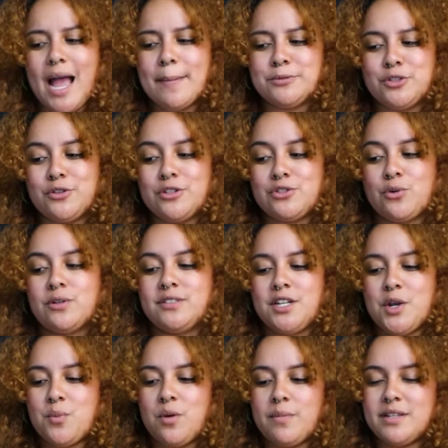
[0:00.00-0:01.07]
captured the
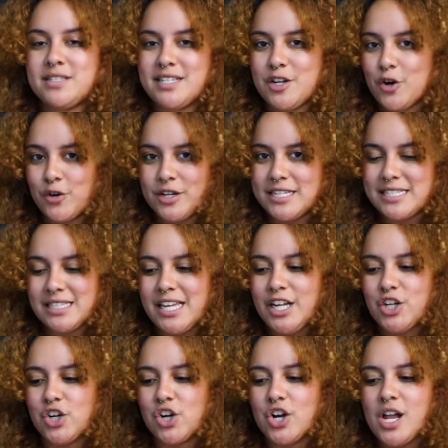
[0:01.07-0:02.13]
short-sighted woman's earnest
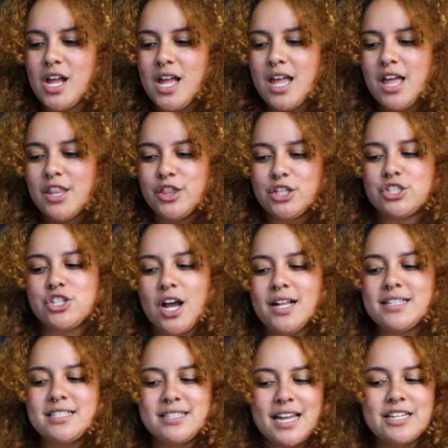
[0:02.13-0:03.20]
linger, the
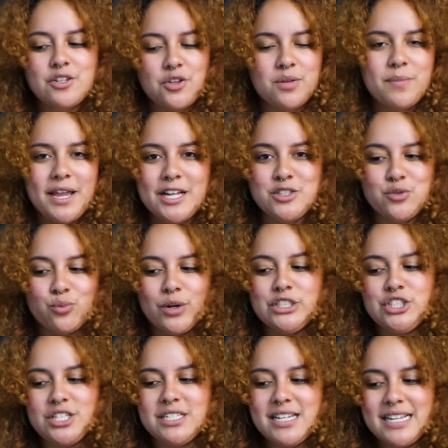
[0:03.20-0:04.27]
shot stays on the maid's
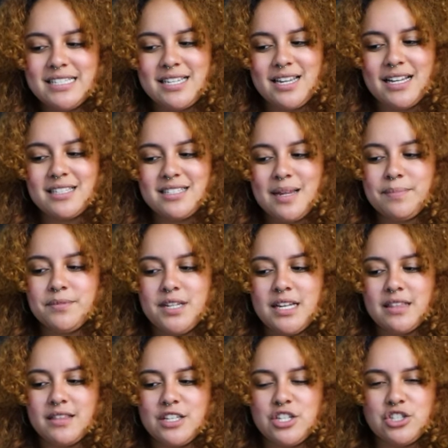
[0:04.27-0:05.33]
rigidness in
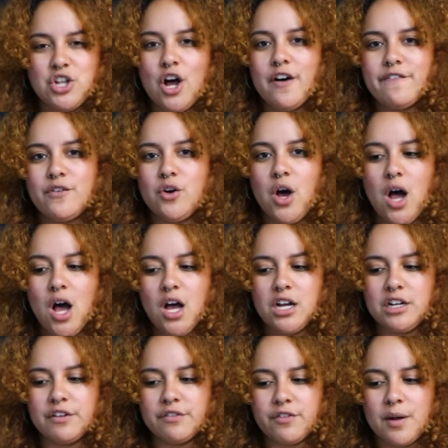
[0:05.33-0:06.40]
accepting this thoughtful
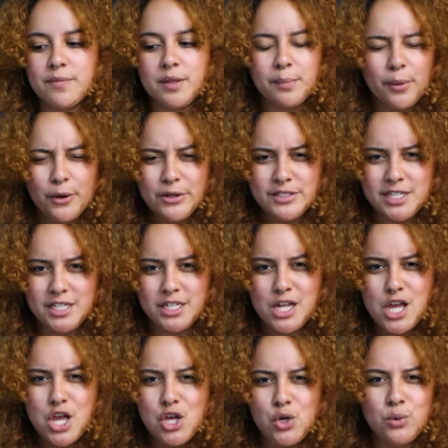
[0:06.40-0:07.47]
hug from the person
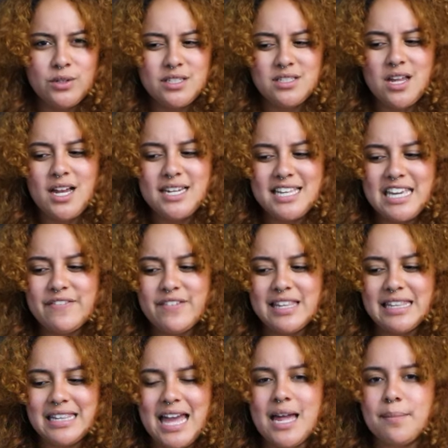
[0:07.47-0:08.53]
who does not
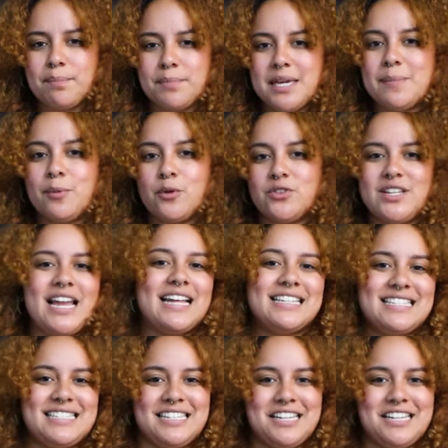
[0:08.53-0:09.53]
even let people dance